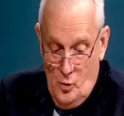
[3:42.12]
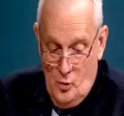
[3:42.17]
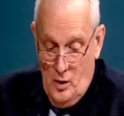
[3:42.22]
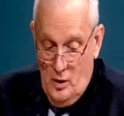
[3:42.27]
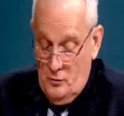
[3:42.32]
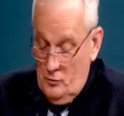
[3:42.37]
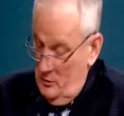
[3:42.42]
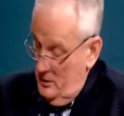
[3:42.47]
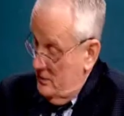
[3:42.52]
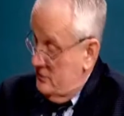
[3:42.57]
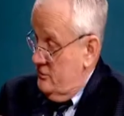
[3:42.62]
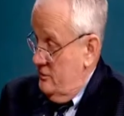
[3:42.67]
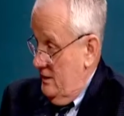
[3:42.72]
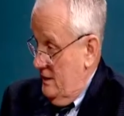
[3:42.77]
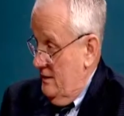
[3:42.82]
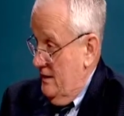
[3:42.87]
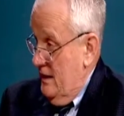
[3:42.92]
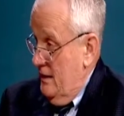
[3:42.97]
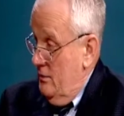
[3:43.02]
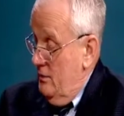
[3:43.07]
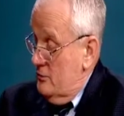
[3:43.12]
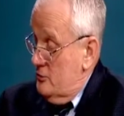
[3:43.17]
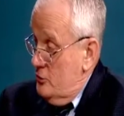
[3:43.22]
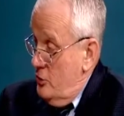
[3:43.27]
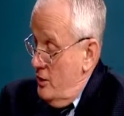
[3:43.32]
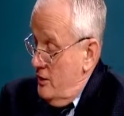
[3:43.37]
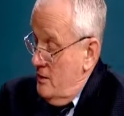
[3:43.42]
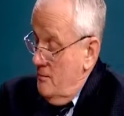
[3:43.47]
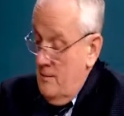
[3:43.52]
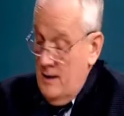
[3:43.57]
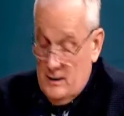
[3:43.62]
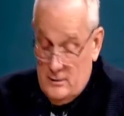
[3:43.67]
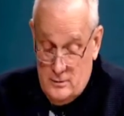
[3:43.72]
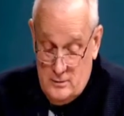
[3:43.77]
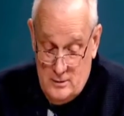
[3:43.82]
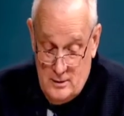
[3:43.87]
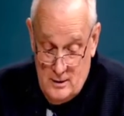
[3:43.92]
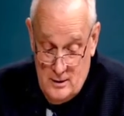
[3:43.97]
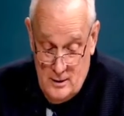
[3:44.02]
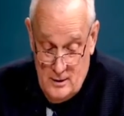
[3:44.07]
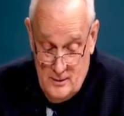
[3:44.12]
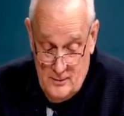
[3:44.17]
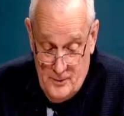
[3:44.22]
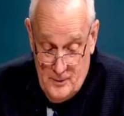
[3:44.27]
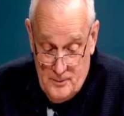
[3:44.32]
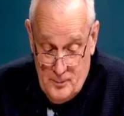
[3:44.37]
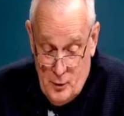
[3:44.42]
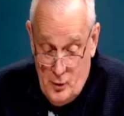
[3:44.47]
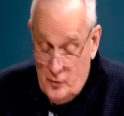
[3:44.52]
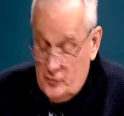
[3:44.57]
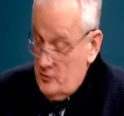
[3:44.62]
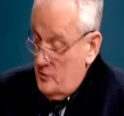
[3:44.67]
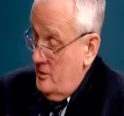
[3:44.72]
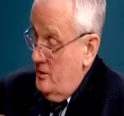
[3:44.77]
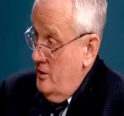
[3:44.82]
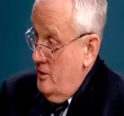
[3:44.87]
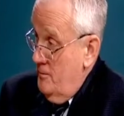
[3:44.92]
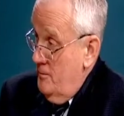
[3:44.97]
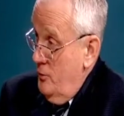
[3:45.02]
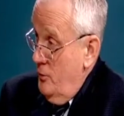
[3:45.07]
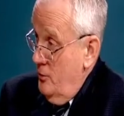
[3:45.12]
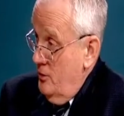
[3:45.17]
Well, let's talk about the personal care